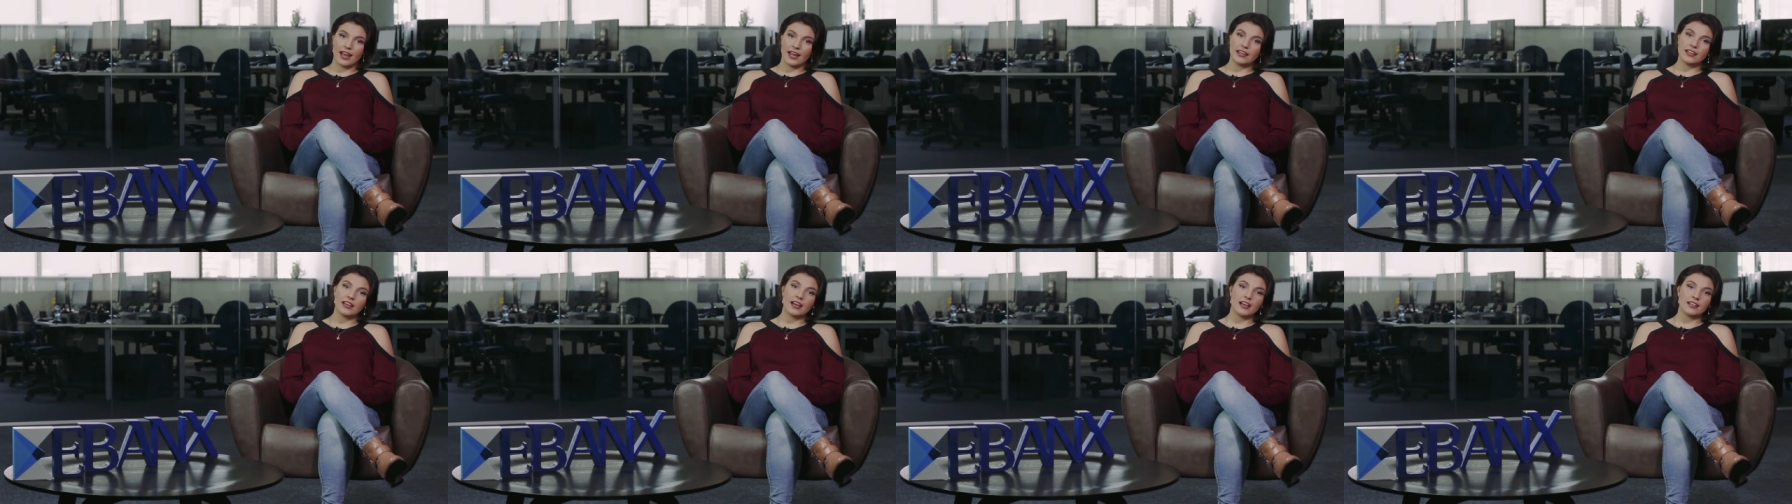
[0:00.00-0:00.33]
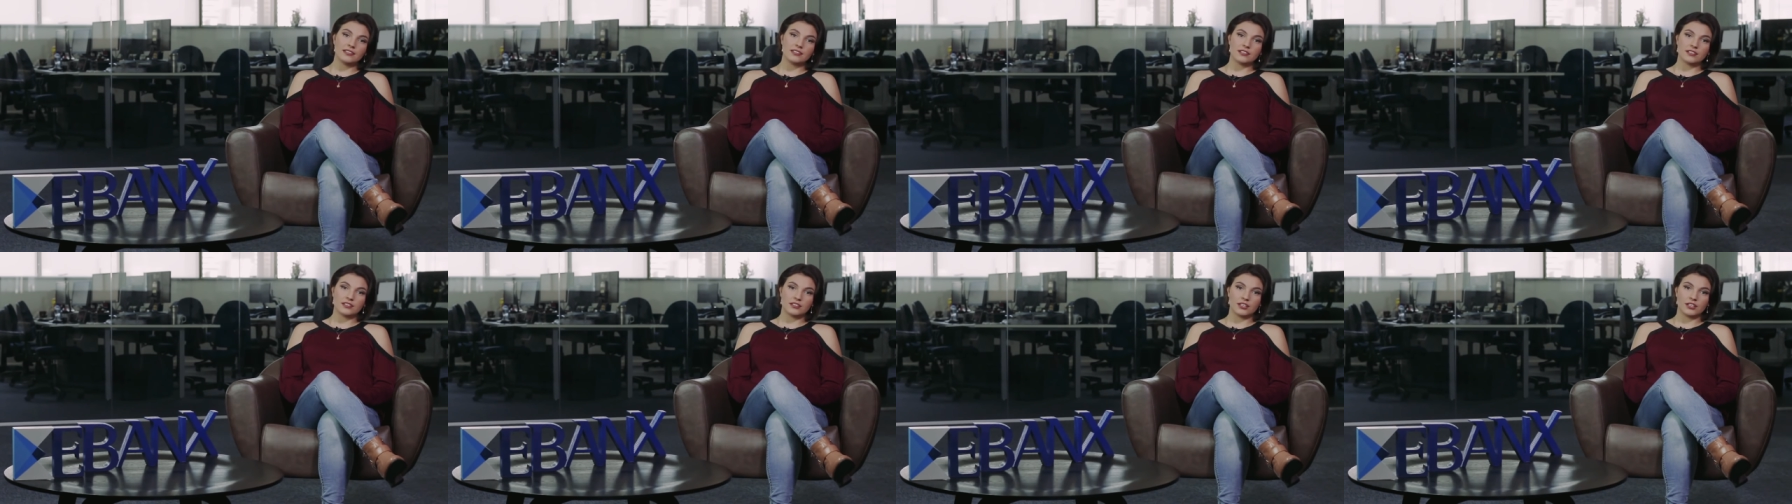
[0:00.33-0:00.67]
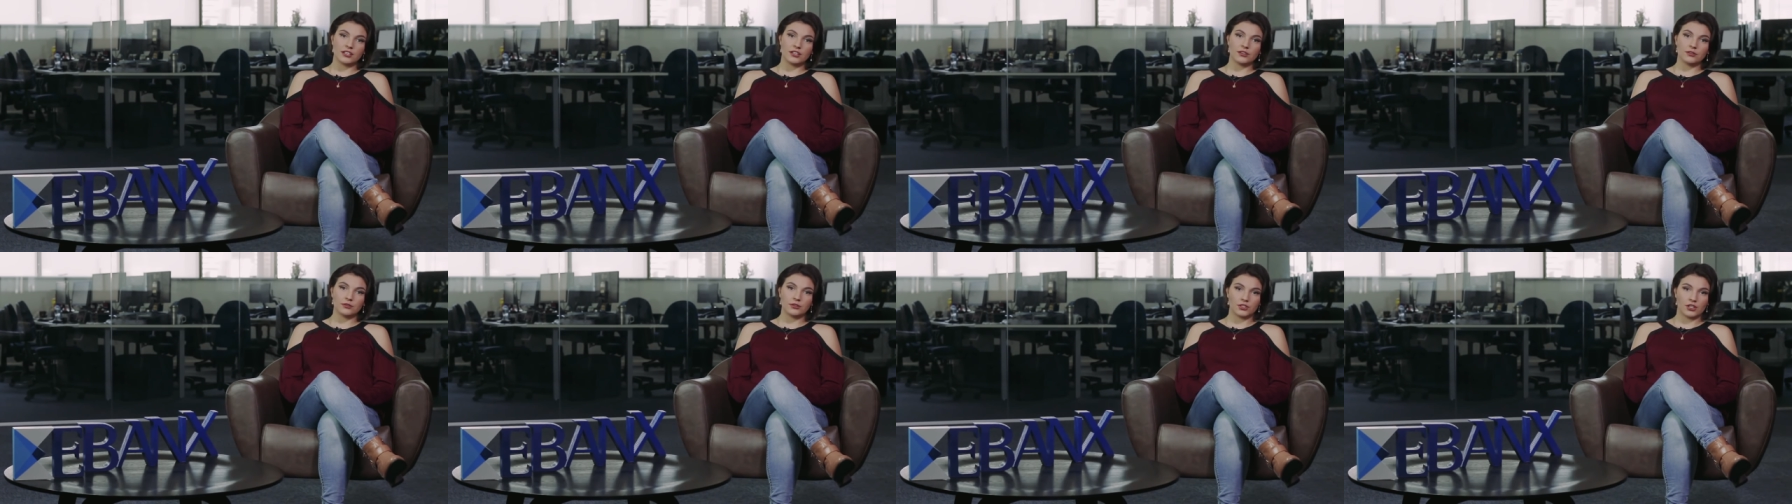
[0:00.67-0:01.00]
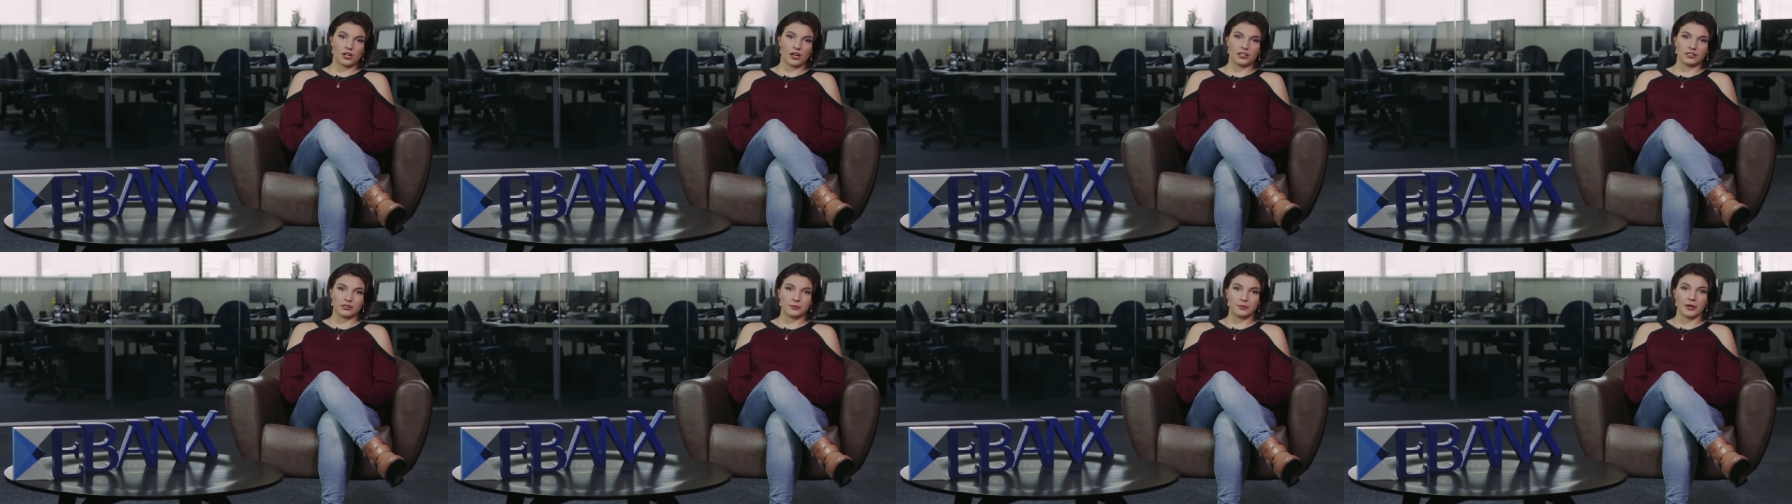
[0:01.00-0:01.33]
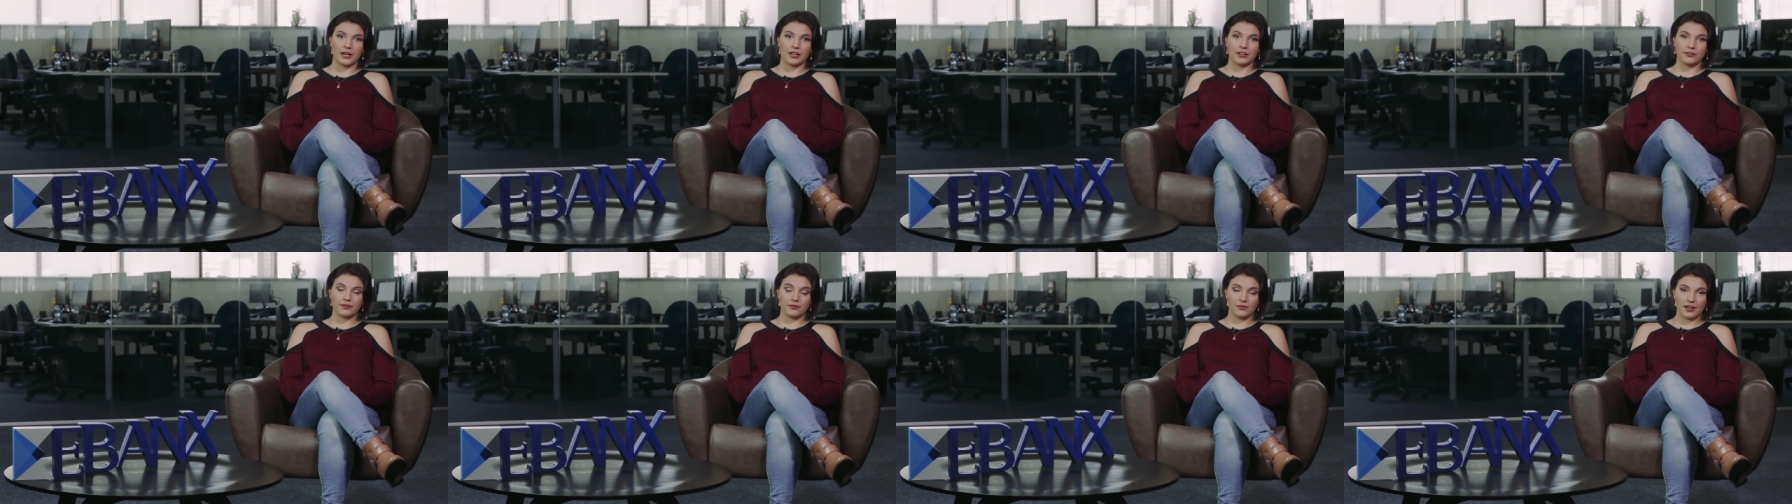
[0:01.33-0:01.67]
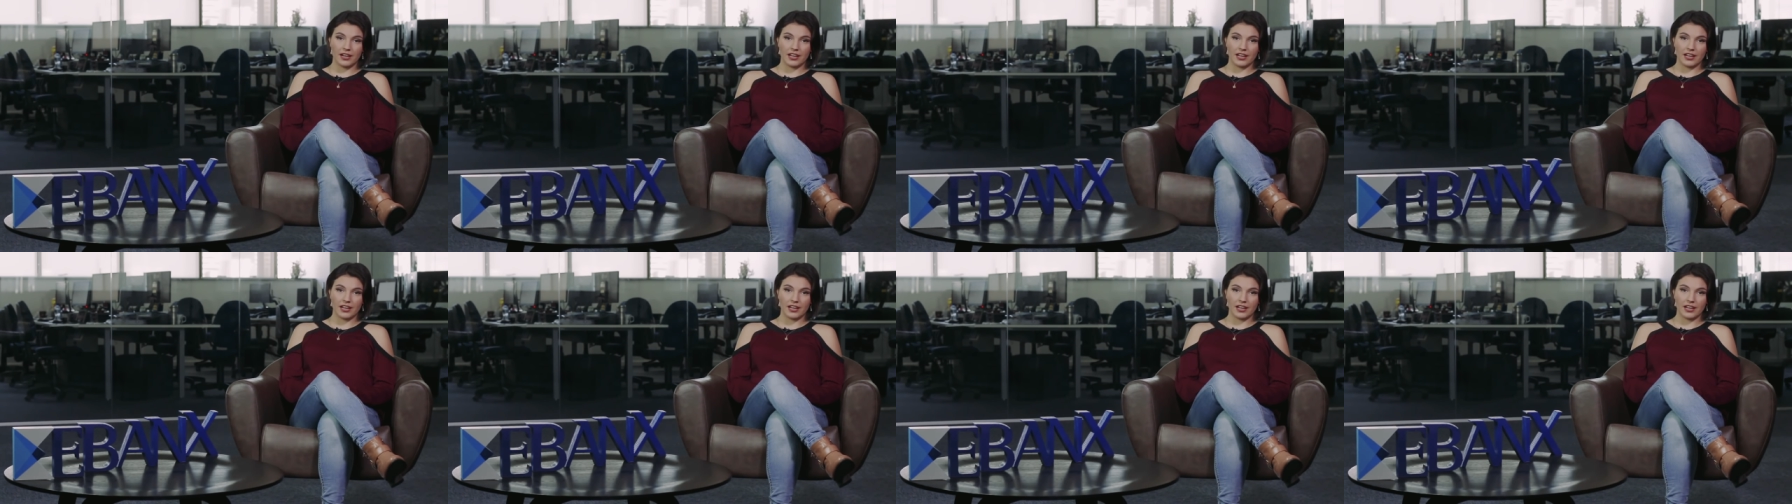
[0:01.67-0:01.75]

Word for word: and it has a zero chargeback